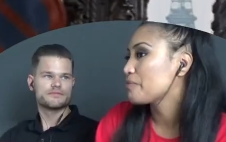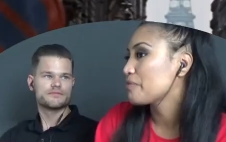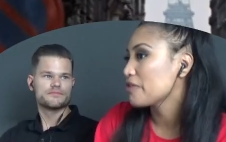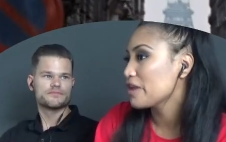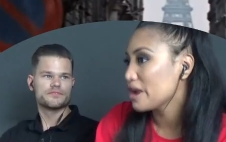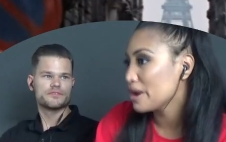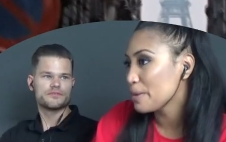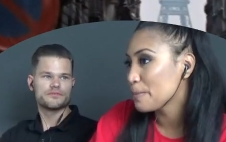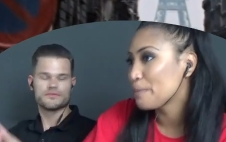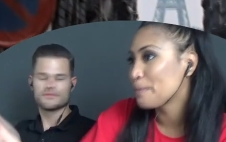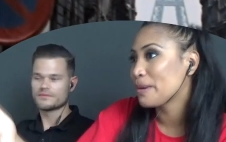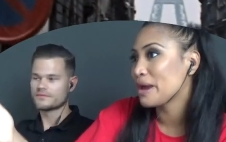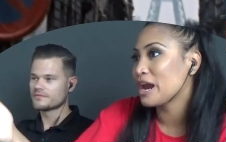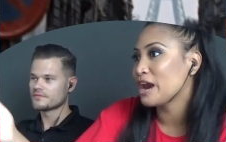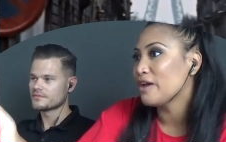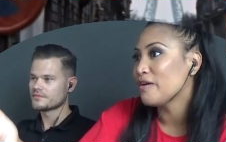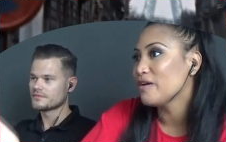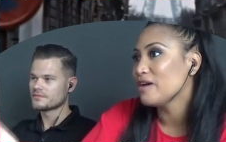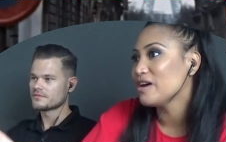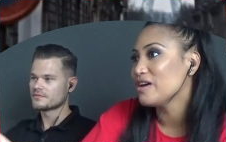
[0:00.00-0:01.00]
Speaker 1: They're
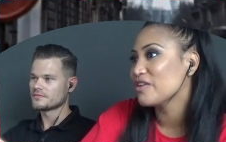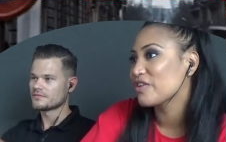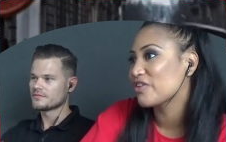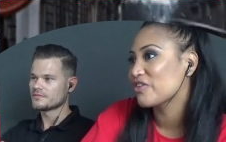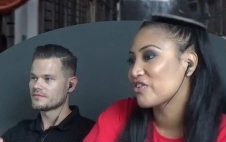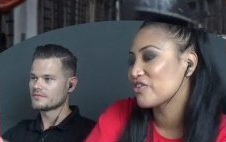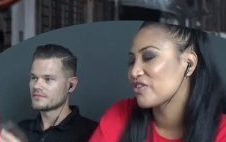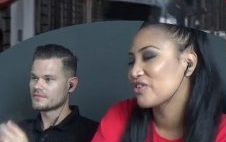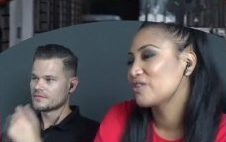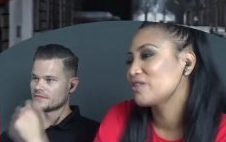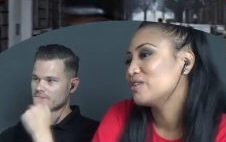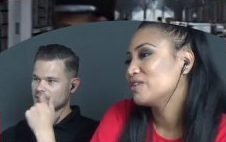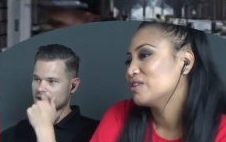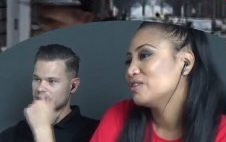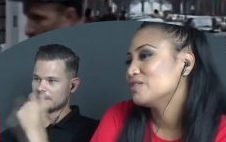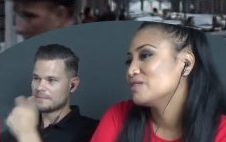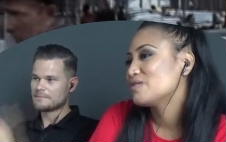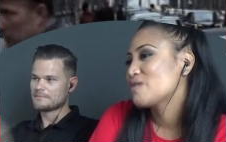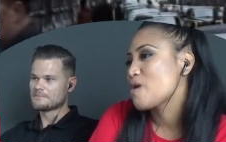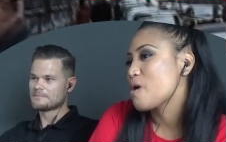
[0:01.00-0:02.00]
Paris!
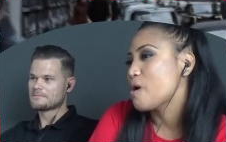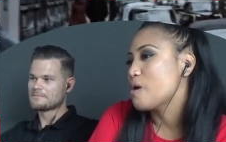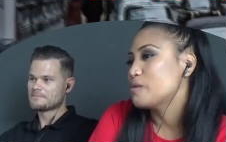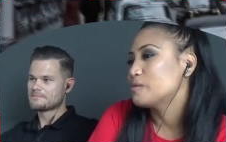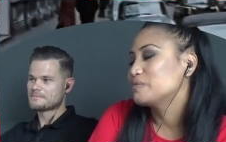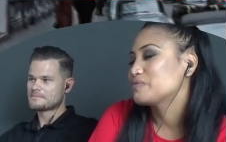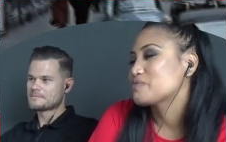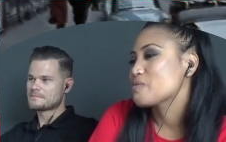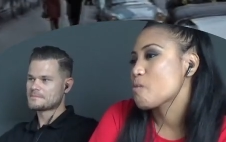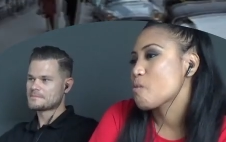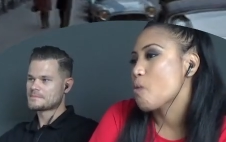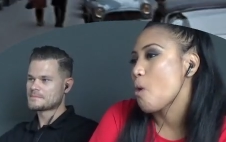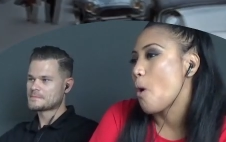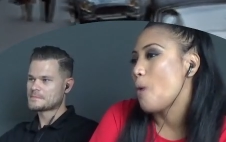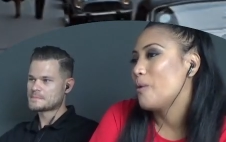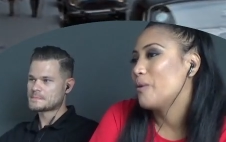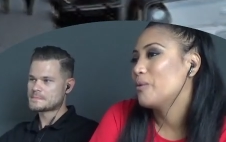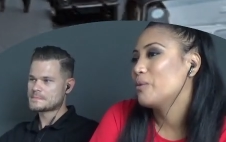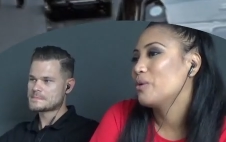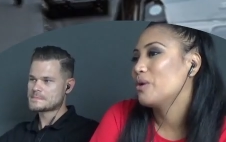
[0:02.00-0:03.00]
Yep.
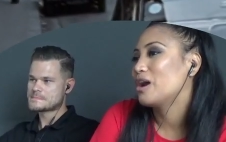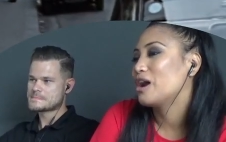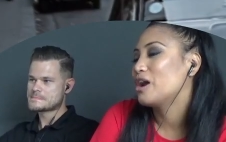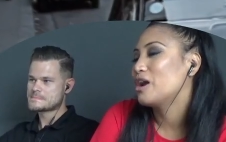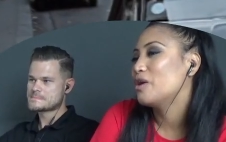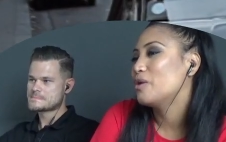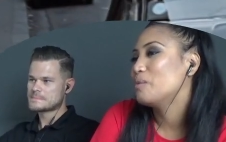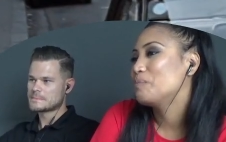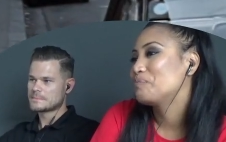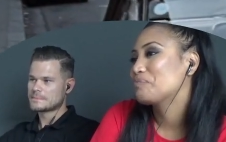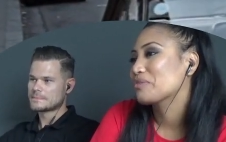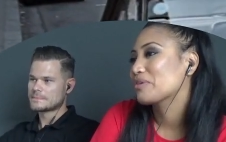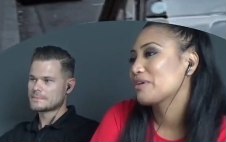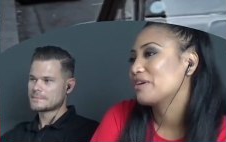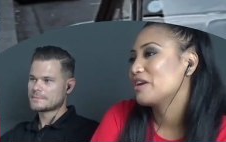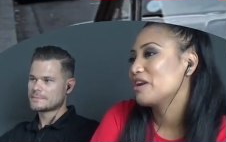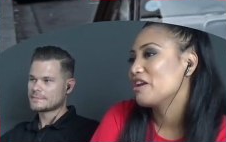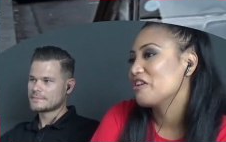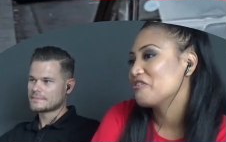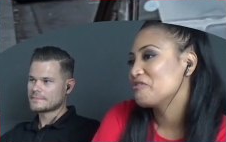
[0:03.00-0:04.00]
Wow,
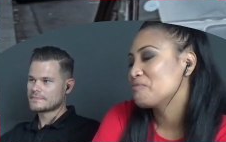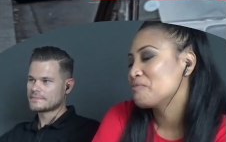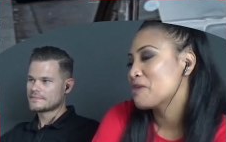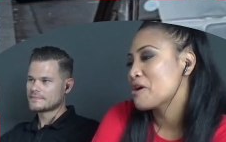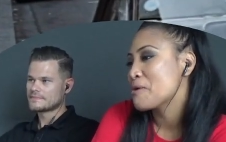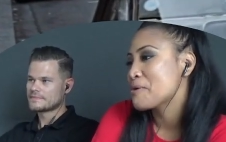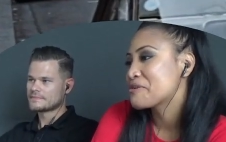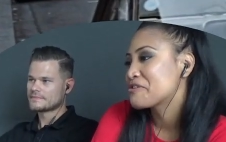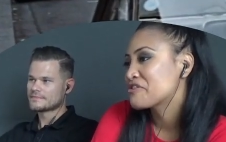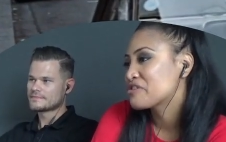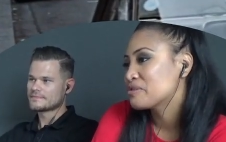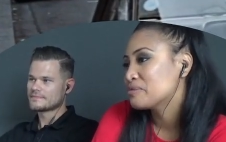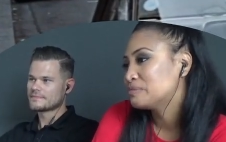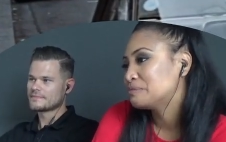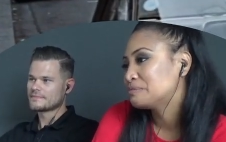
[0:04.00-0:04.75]
I love Paris.